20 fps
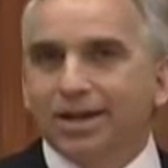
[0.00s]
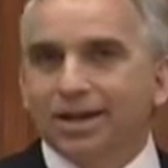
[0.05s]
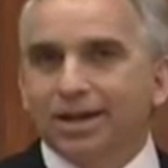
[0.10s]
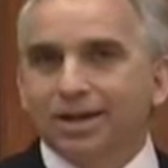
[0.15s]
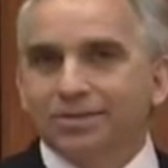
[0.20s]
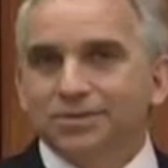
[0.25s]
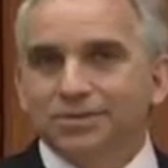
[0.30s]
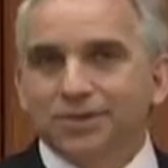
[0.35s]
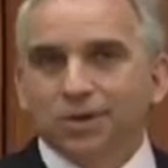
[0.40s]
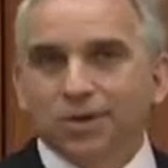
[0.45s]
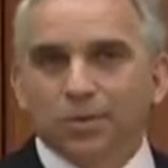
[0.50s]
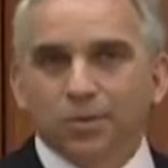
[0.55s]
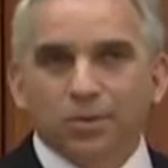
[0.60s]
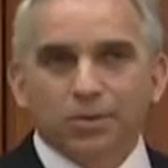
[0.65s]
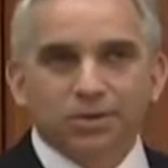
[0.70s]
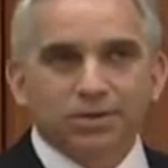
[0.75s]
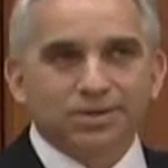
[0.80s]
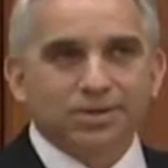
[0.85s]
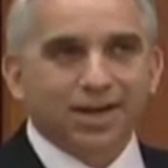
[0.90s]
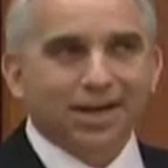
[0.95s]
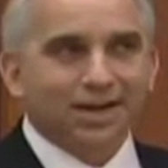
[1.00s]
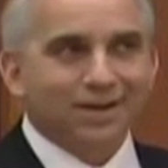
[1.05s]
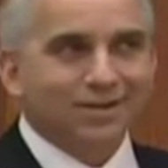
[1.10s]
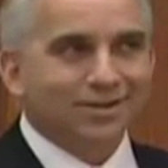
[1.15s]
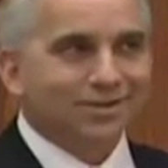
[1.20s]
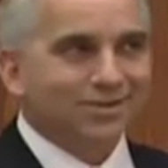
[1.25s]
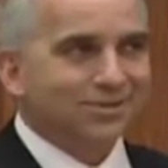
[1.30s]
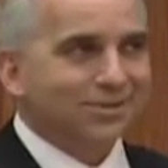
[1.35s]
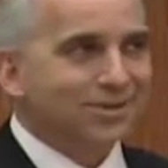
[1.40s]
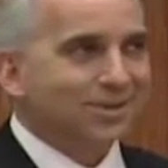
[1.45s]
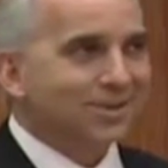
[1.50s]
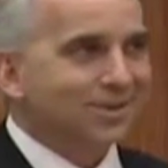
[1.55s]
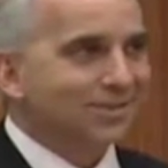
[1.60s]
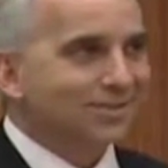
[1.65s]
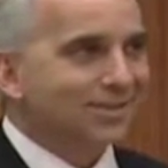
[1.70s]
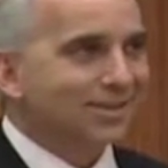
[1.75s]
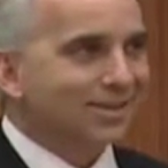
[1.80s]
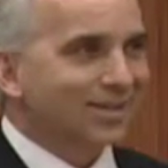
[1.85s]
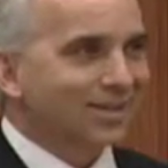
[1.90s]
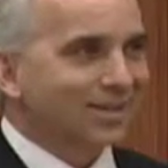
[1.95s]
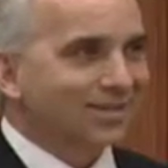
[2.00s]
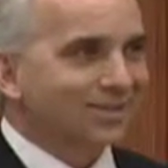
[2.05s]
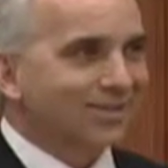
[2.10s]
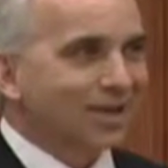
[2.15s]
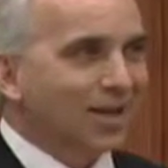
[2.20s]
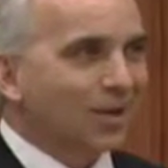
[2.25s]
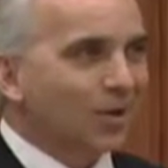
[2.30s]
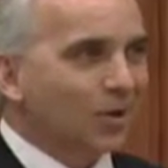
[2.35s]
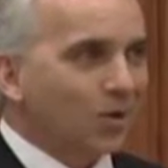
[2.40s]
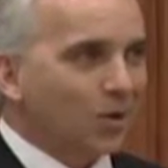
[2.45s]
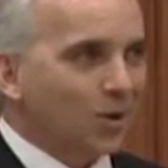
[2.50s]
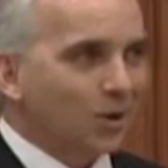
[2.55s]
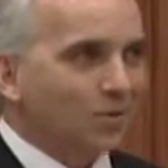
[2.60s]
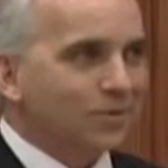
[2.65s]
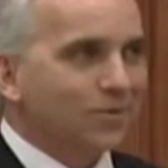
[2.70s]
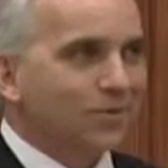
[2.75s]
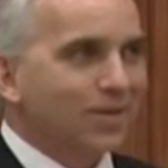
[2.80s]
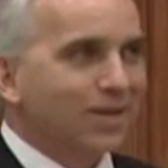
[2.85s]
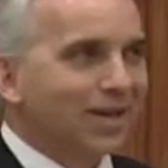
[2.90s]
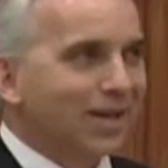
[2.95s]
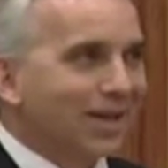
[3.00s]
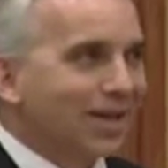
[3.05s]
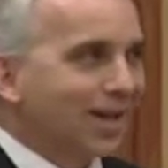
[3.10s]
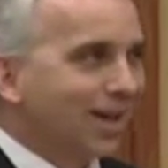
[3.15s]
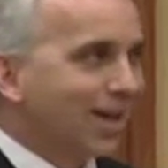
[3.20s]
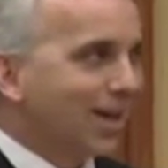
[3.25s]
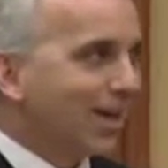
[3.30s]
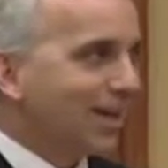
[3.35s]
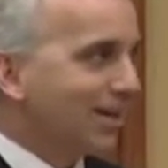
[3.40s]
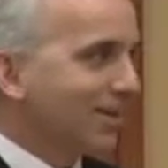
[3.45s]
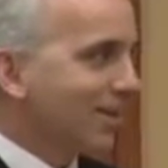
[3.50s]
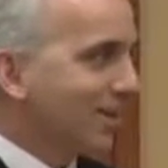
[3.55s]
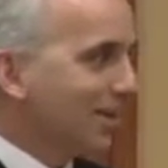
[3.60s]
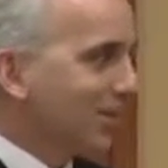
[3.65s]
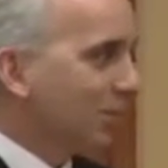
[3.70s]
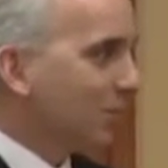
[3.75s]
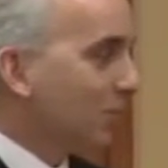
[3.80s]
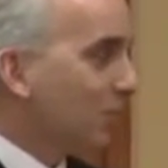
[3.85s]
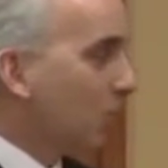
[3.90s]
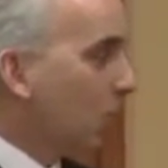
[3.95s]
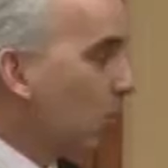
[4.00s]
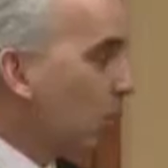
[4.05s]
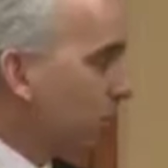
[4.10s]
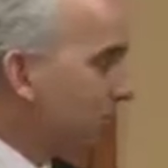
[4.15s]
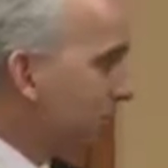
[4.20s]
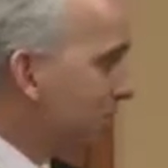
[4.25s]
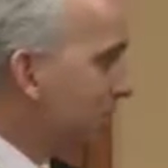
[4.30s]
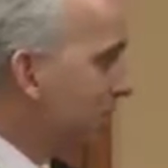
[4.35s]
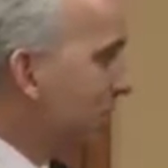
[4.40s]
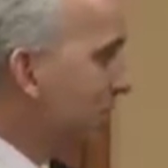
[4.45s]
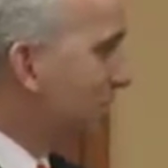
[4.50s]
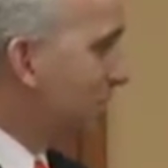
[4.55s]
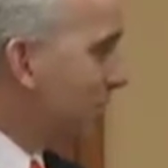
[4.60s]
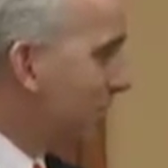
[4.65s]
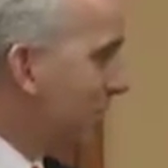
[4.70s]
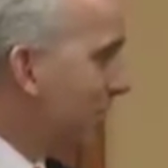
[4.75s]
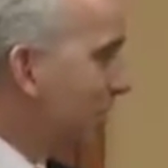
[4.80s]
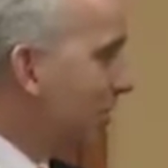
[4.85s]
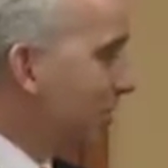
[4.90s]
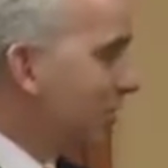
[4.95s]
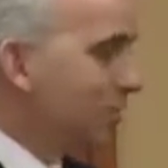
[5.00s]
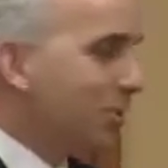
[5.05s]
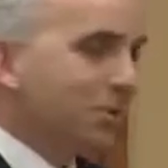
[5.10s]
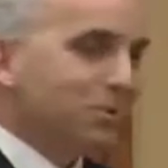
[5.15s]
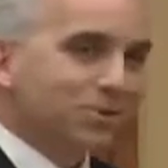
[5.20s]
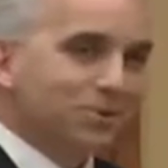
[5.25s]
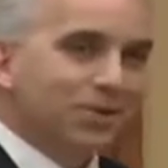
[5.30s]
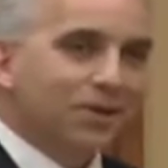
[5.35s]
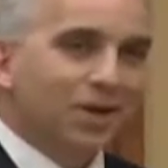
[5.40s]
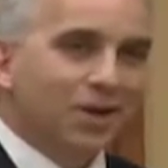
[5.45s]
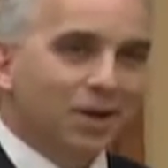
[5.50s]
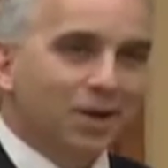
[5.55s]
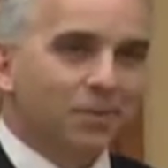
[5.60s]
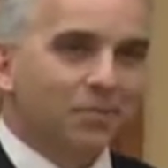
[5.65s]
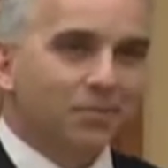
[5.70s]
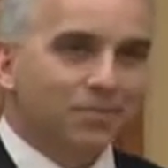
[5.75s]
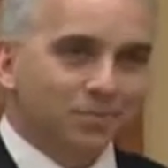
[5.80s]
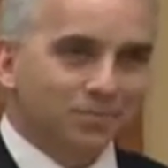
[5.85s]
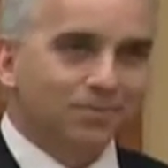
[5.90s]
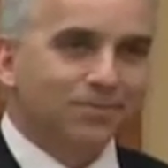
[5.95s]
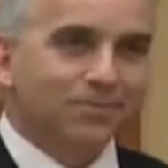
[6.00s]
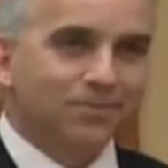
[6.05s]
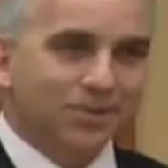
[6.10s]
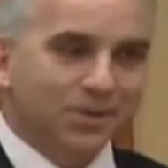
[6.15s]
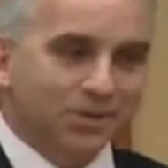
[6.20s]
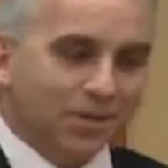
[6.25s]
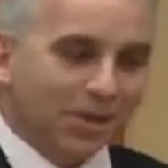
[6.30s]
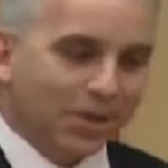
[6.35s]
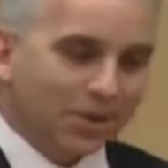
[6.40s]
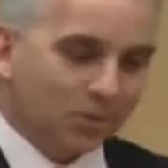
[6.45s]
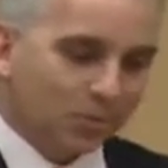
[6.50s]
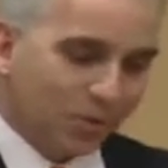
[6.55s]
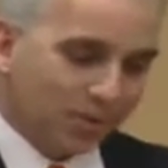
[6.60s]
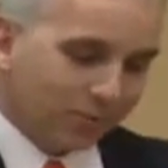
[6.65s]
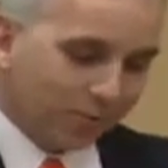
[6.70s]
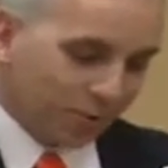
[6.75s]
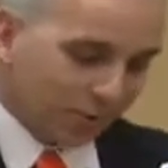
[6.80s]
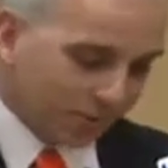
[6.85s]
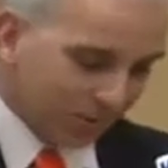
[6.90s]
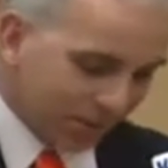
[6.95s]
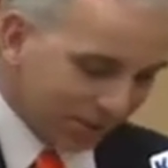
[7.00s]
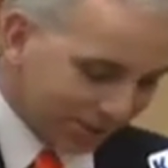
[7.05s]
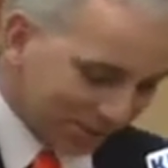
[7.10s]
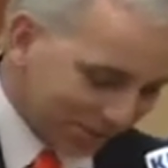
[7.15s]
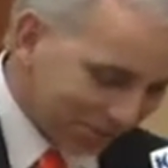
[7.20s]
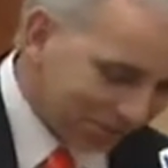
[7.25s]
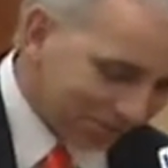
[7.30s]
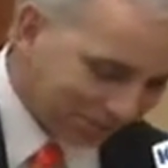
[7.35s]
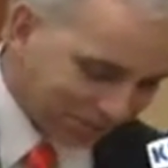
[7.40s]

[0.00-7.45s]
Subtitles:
And so we're excited to see it take off, and look forward to many good years to come. So thank you all very much.